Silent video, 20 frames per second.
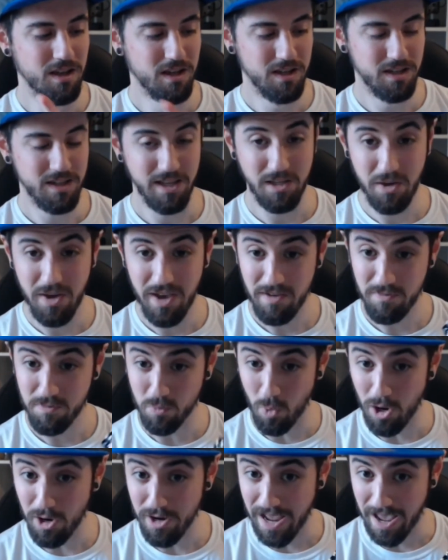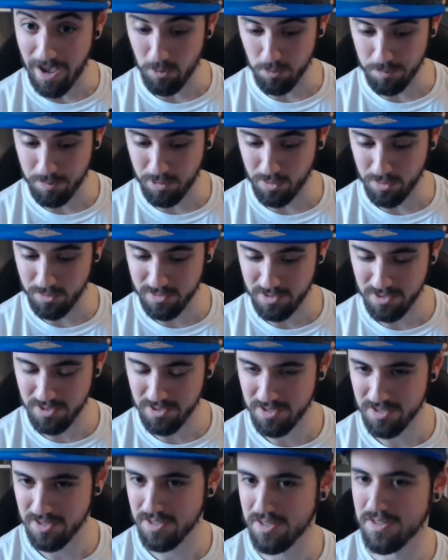Then you have one output
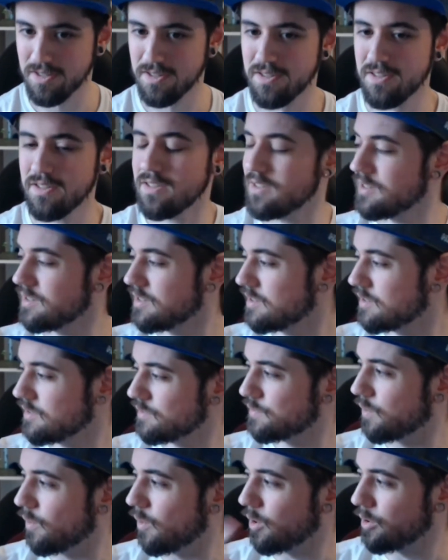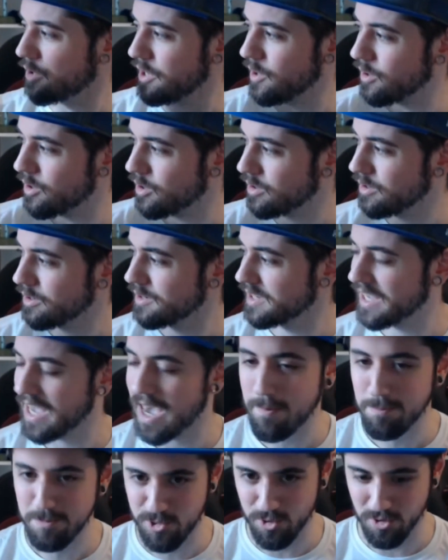for your
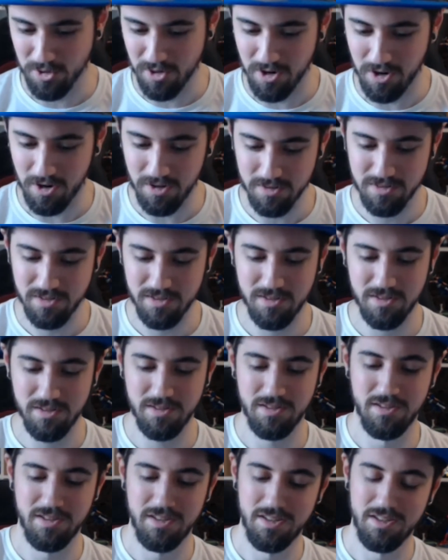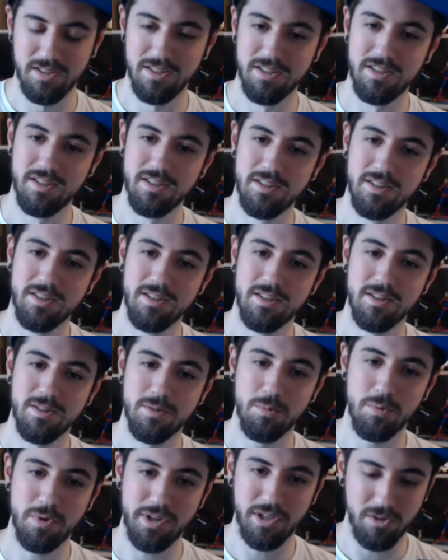capture card,
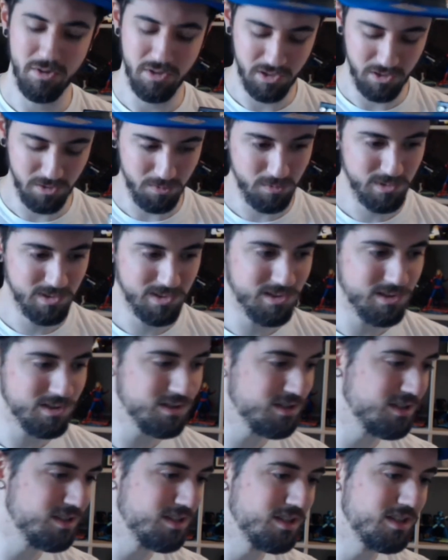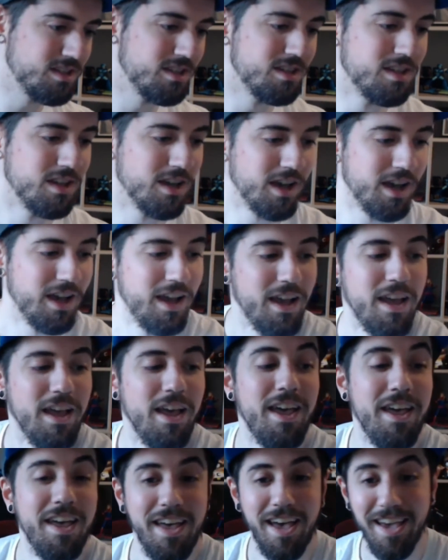where you use
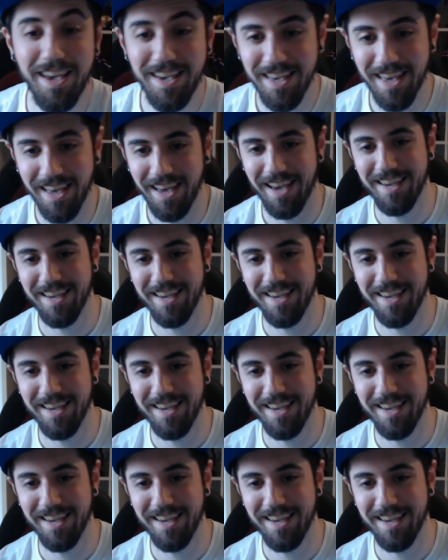a